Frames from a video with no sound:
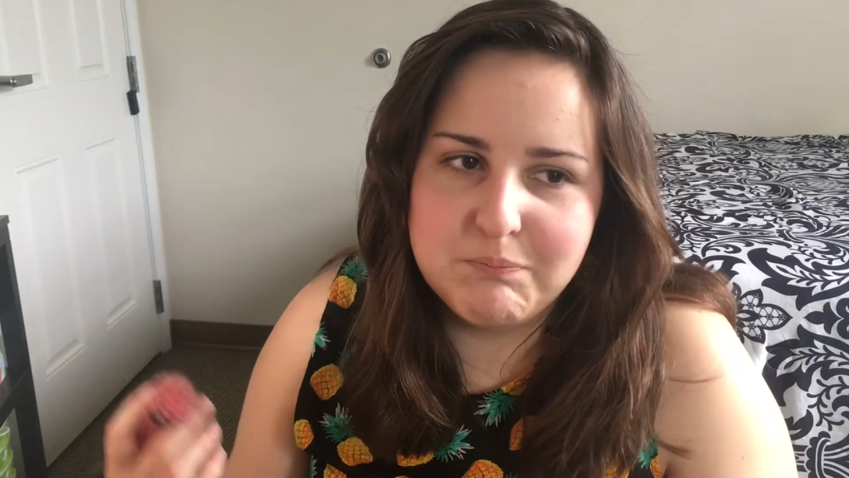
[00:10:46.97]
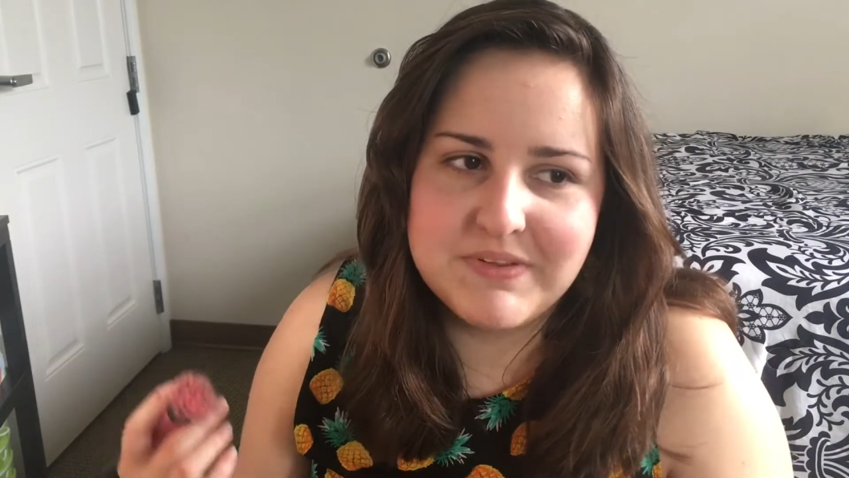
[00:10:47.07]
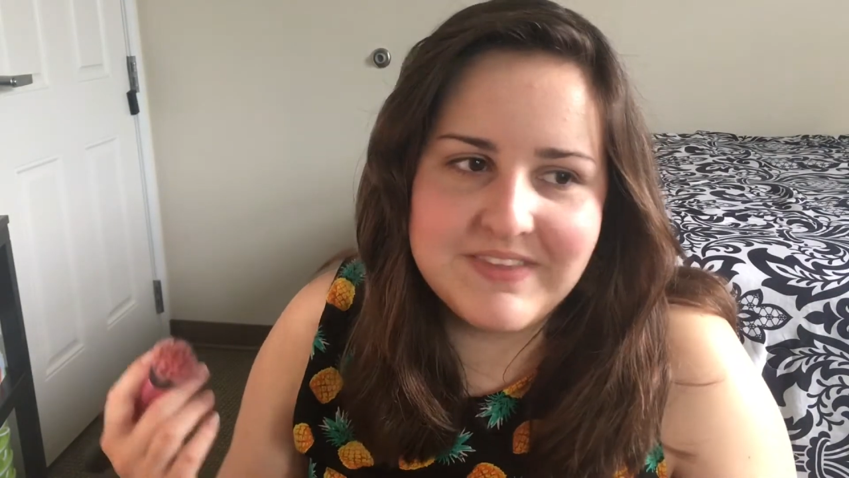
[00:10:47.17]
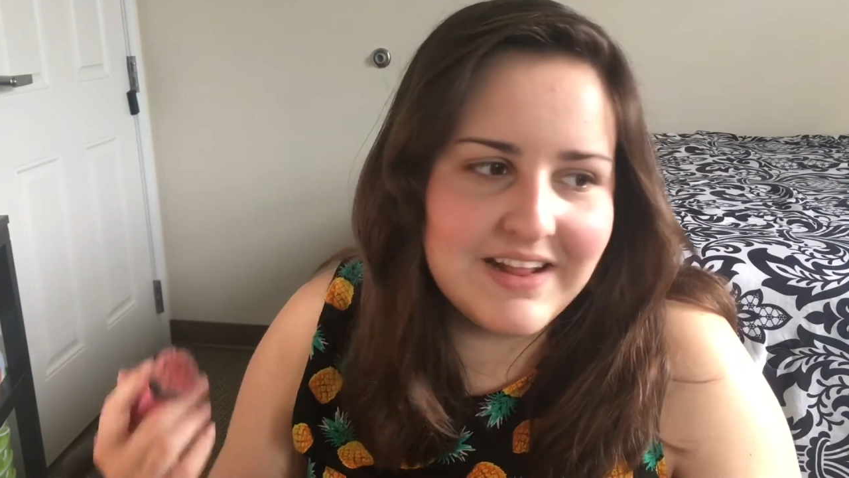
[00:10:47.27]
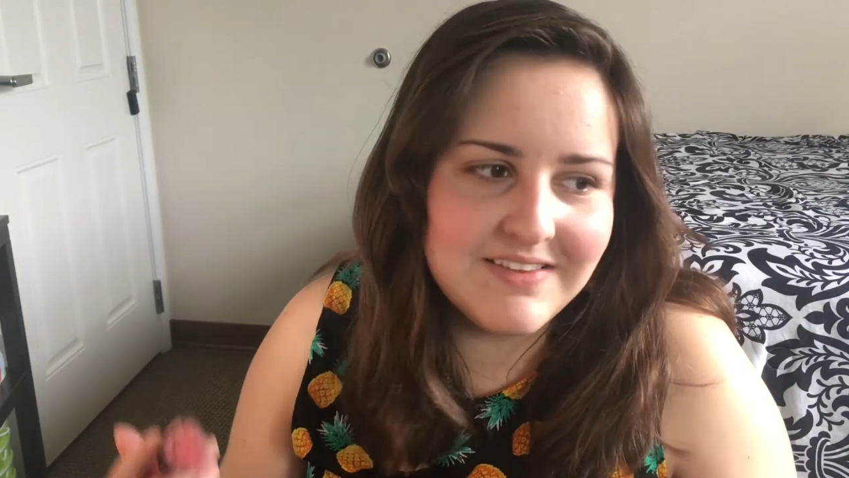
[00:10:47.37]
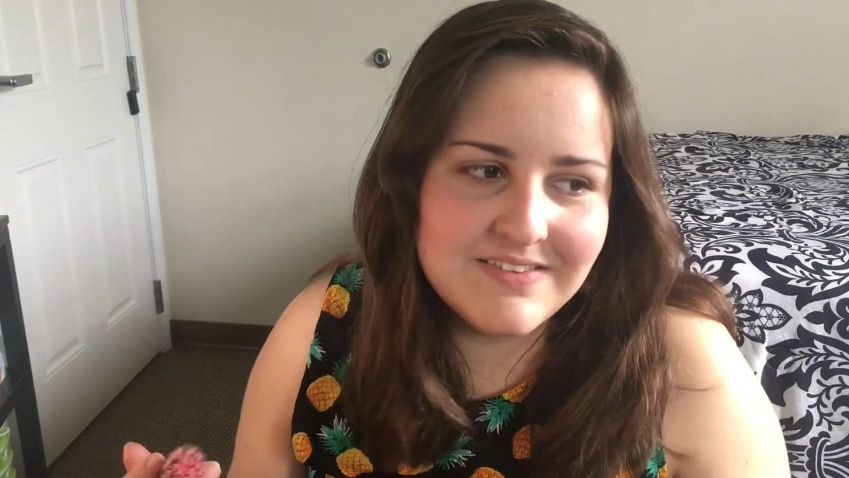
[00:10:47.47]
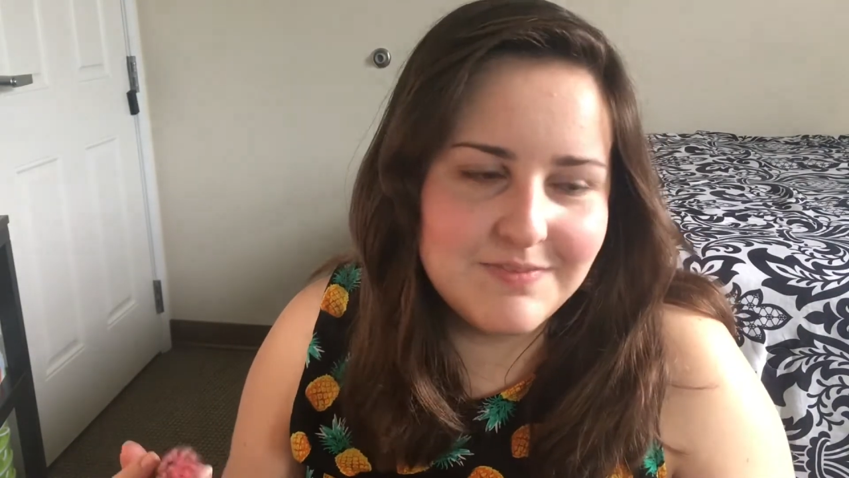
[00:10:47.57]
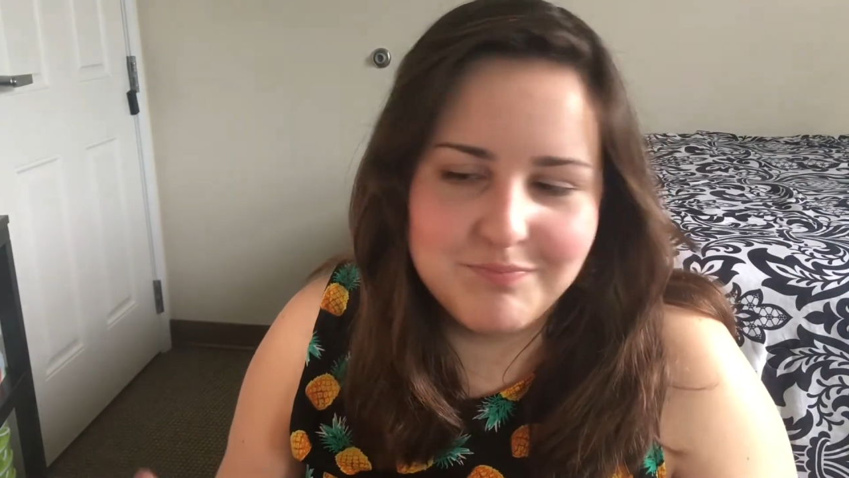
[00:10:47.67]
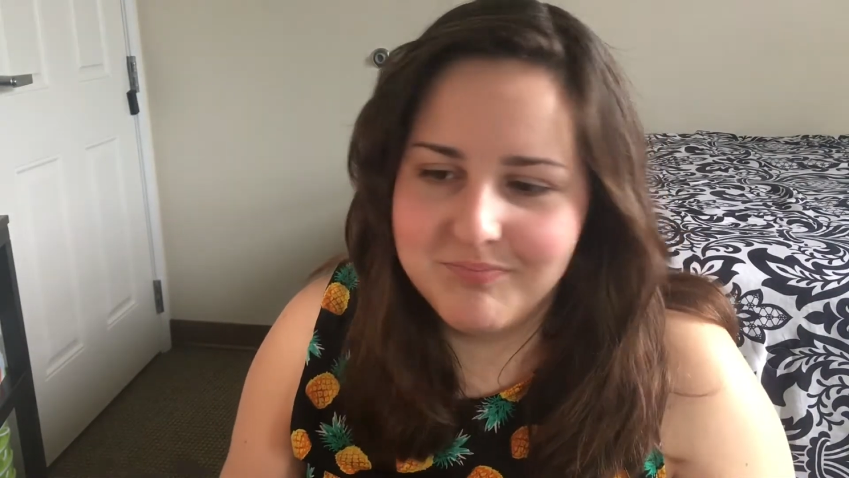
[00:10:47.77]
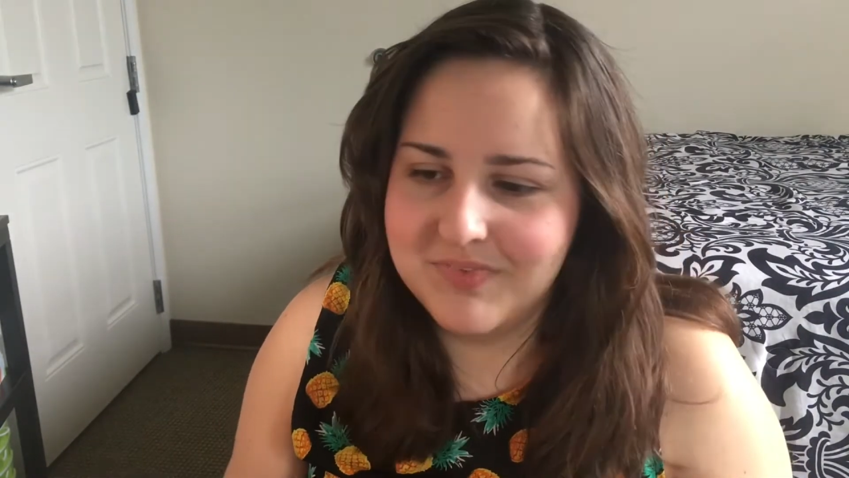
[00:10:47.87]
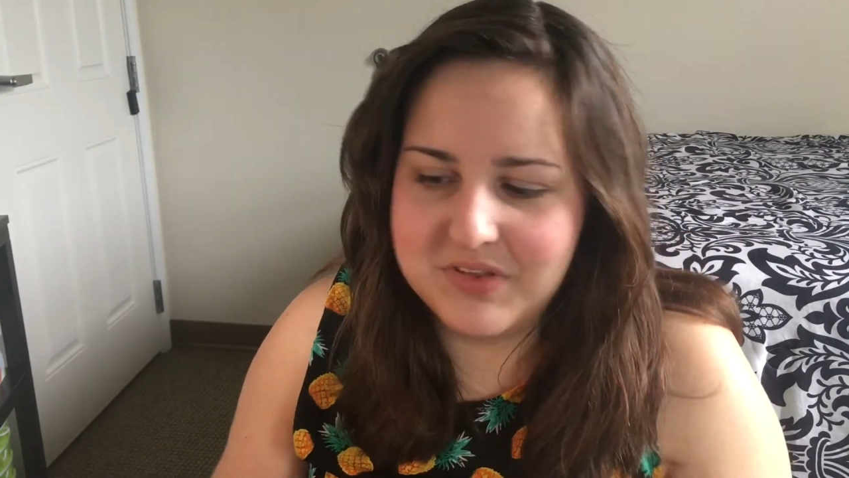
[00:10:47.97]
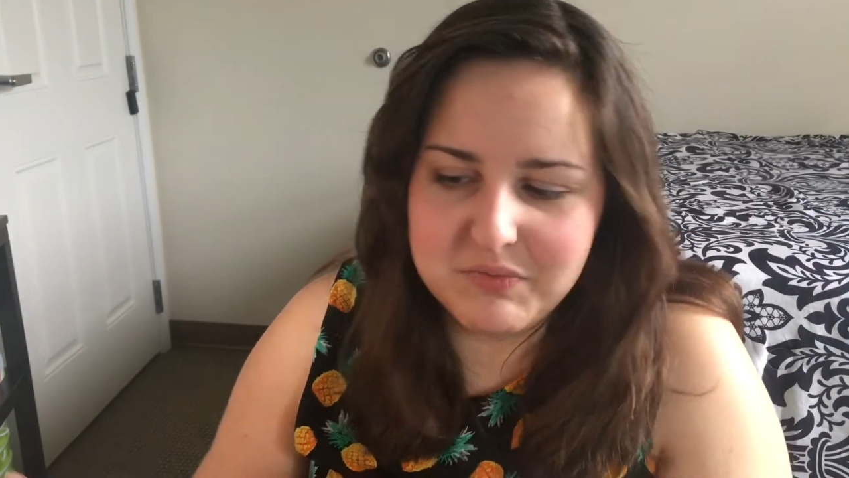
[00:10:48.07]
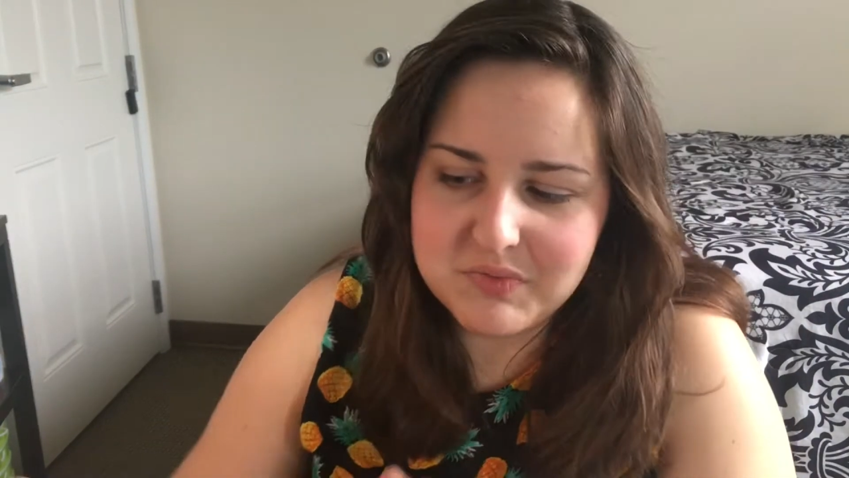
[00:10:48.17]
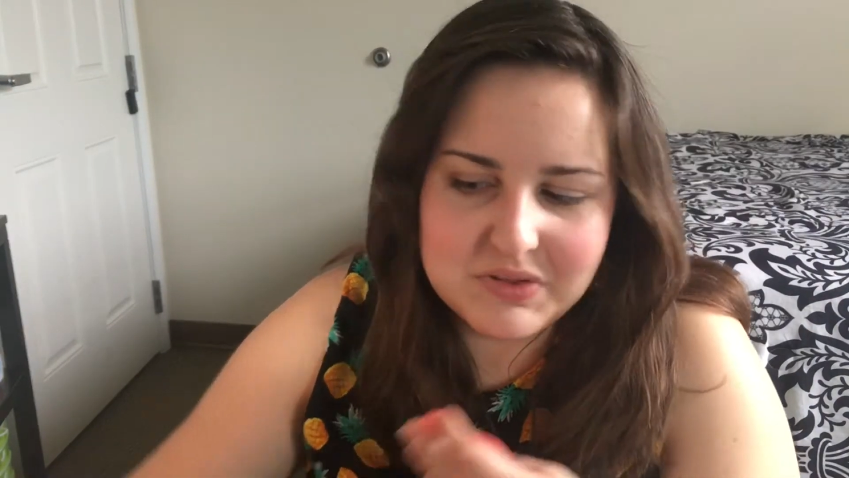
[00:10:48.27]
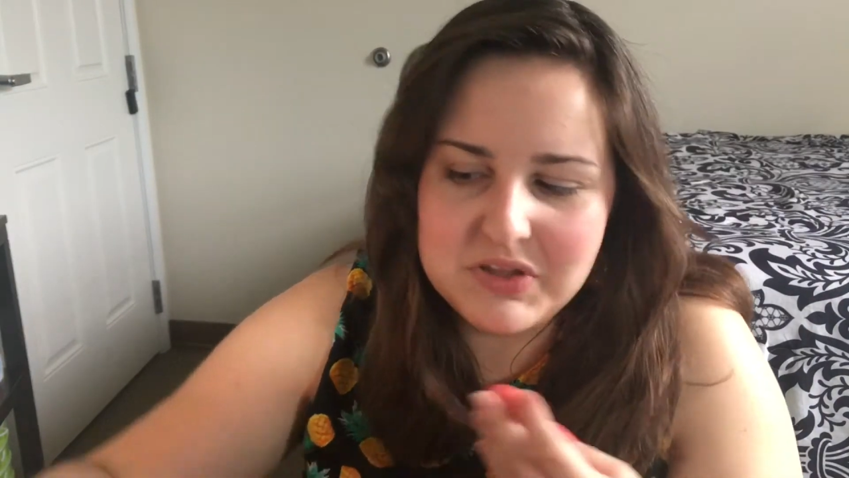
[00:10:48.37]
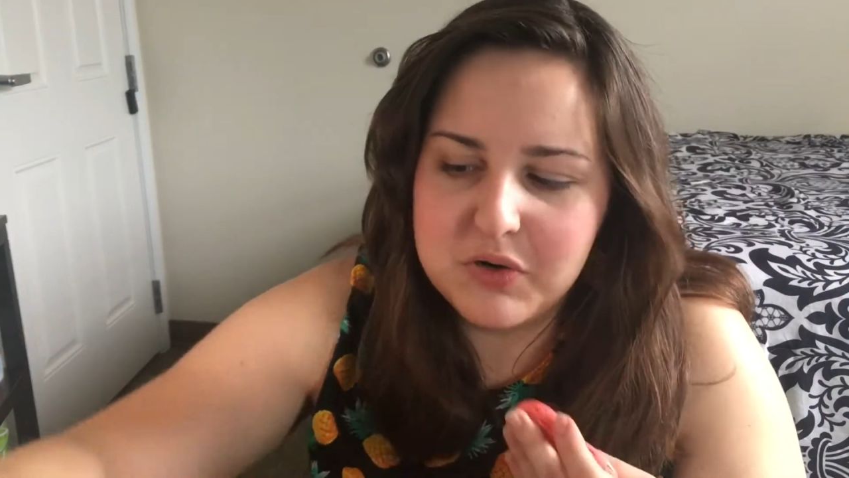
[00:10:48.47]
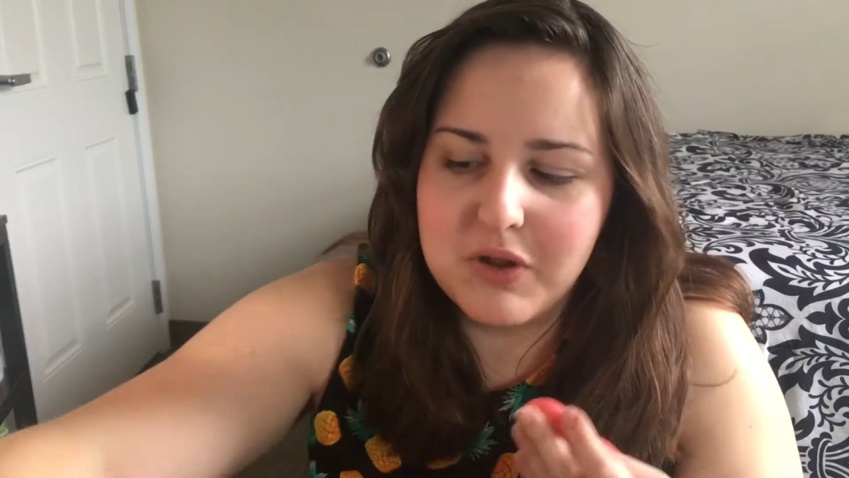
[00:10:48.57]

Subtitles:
But that's, you know,